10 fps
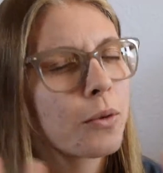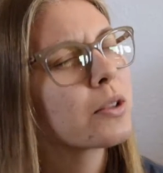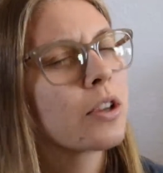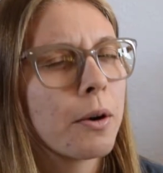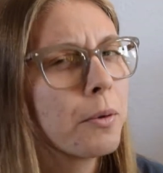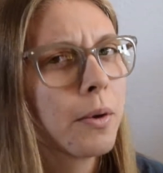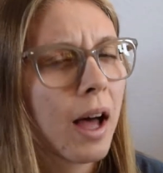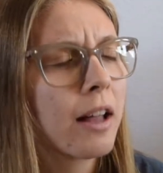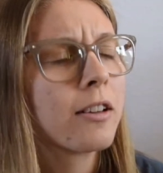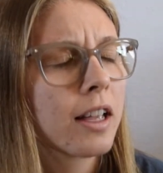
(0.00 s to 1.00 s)
which
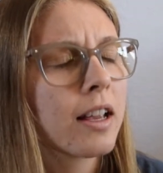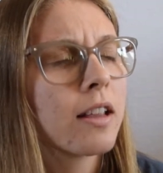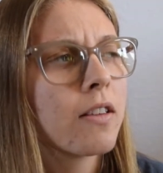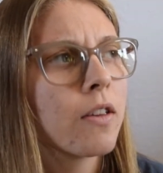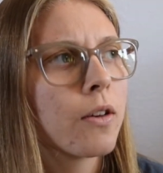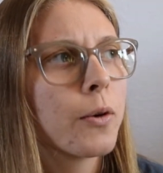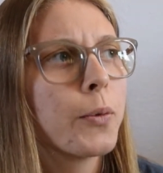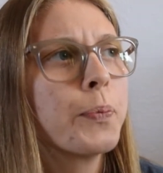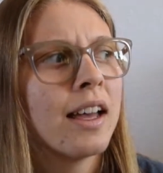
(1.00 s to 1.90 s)
I'll get into.